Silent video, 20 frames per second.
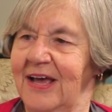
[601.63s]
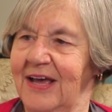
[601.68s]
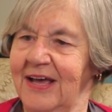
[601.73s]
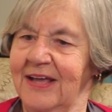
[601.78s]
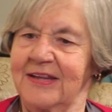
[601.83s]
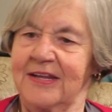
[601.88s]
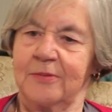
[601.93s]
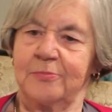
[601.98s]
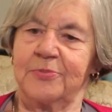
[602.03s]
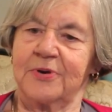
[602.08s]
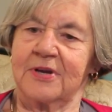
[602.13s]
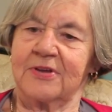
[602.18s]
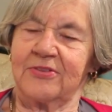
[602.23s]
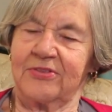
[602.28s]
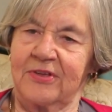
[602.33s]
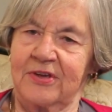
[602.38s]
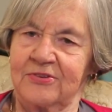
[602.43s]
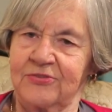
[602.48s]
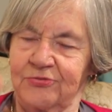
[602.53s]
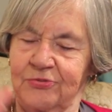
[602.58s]
and they bring
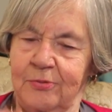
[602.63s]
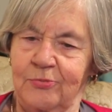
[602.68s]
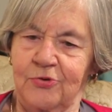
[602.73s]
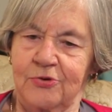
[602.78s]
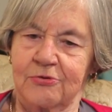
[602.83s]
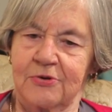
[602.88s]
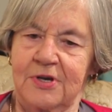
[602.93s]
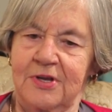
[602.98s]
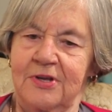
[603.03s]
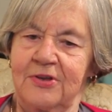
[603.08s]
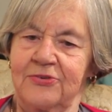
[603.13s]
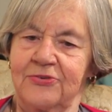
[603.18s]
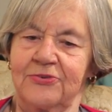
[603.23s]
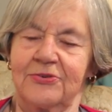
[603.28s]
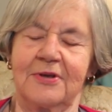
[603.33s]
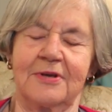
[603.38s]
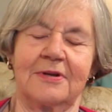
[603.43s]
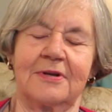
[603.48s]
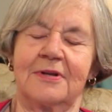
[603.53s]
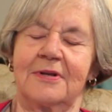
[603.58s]
things from
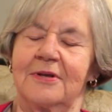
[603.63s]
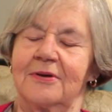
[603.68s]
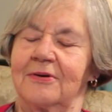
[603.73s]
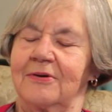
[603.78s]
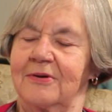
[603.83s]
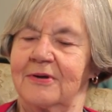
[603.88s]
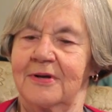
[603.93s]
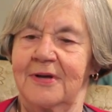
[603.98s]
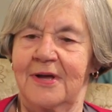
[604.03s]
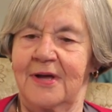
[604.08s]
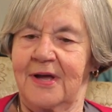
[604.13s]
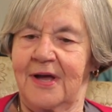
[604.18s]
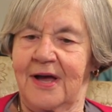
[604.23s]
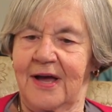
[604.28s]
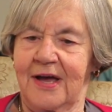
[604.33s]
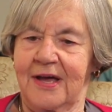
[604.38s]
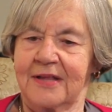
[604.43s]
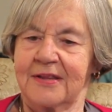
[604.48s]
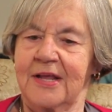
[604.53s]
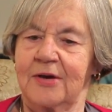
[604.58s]
Greece and. Uh,
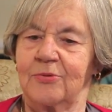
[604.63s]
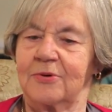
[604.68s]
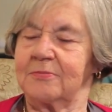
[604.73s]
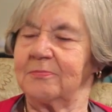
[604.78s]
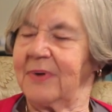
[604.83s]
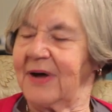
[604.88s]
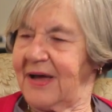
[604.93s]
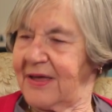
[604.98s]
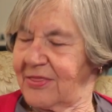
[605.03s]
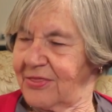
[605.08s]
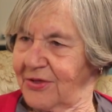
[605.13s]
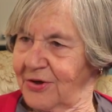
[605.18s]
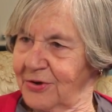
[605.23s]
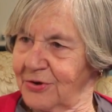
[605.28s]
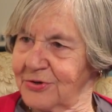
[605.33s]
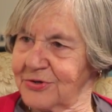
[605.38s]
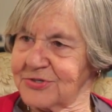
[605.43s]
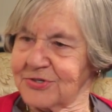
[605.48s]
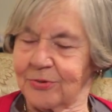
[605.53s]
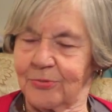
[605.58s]
and they would buy
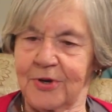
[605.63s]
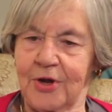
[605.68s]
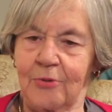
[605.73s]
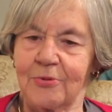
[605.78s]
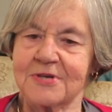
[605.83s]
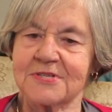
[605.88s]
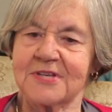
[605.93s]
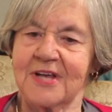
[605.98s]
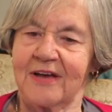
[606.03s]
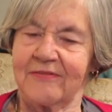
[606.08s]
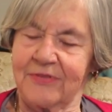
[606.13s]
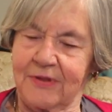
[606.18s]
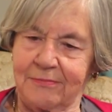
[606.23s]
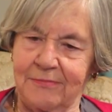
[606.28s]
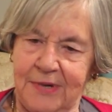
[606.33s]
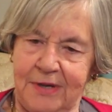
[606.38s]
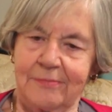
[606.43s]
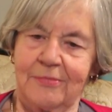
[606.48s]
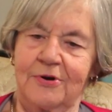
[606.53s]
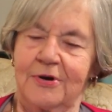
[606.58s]
those. So we always have the
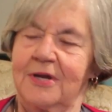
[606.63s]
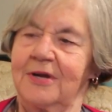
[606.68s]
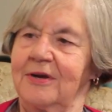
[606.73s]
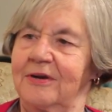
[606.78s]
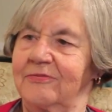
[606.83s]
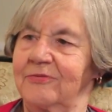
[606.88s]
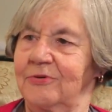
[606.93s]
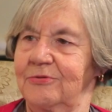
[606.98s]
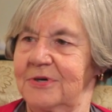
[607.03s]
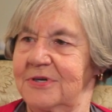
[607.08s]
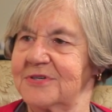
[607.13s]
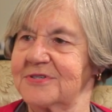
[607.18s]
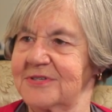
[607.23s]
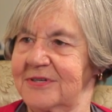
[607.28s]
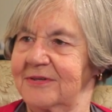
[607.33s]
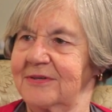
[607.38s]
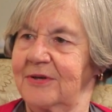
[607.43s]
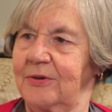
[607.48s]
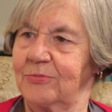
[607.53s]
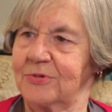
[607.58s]
memory of
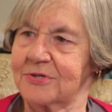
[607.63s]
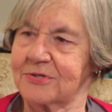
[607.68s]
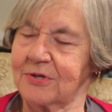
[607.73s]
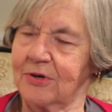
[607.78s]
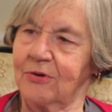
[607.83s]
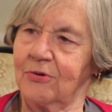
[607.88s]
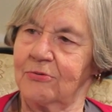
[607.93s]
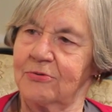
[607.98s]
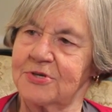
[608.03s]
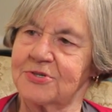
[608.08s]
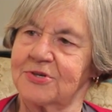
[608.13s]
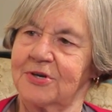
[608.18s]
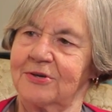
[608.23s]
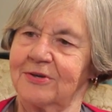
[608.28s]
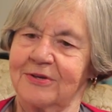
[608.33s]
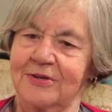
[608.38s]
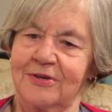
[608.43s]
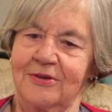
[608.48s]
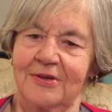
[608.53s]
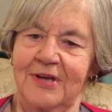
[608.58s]
Greece. It was always,
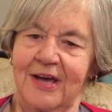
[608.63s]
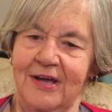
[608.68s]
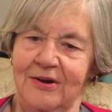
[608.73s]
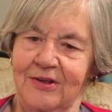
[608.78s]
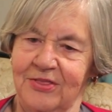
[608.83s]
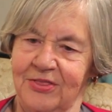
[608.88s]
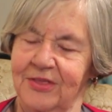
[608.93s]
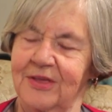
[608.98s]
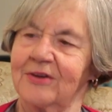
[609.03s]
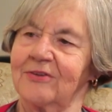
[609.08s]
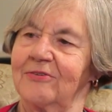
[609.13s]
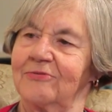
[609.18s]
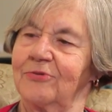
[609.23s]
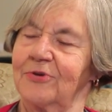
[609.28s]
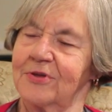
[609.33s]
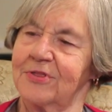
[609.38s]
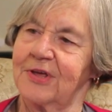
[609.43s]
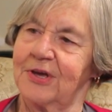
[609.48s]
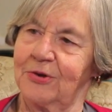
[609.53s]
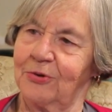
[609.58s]
you, you had to think of
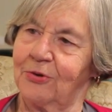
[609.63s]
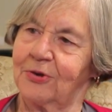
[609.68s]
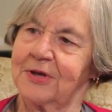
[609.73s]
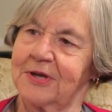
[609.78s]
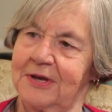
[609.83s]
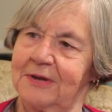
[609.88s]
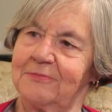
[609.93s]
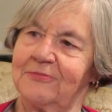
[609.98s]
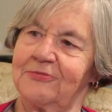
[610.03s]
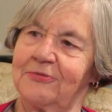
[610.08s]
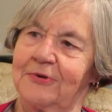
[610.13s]
where they all came